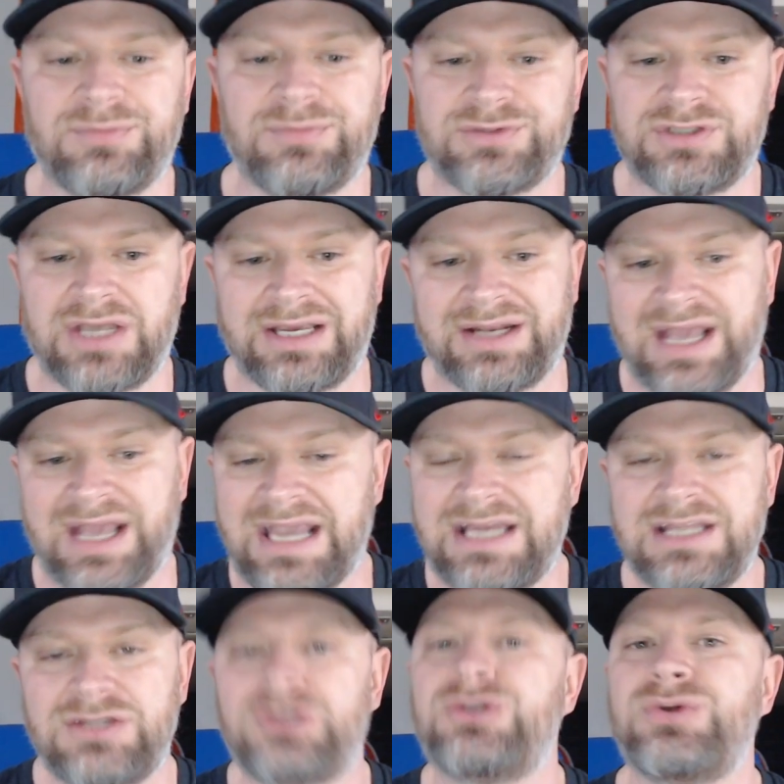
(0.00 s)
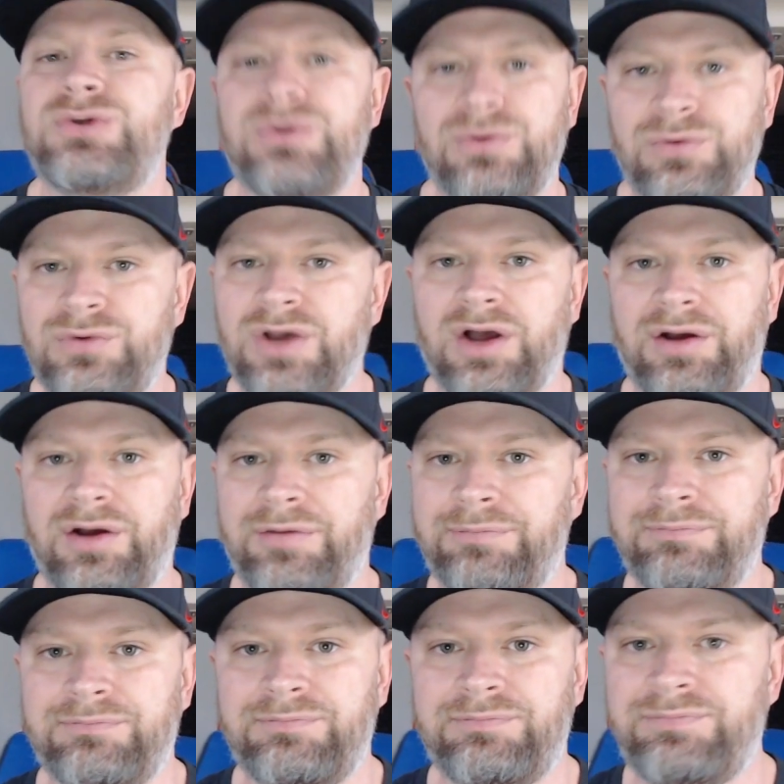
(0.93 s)
was like an 82
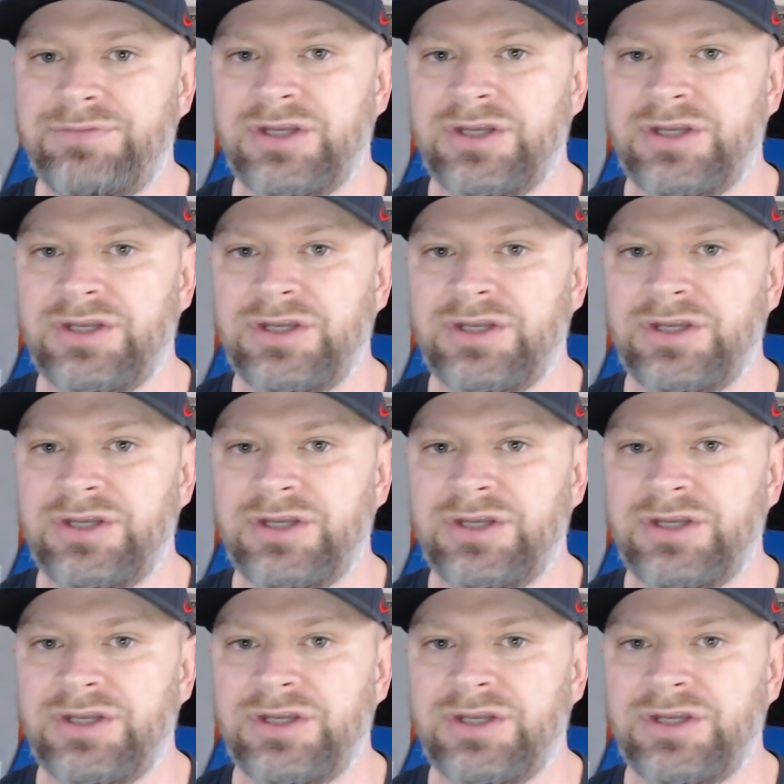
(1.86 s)
come,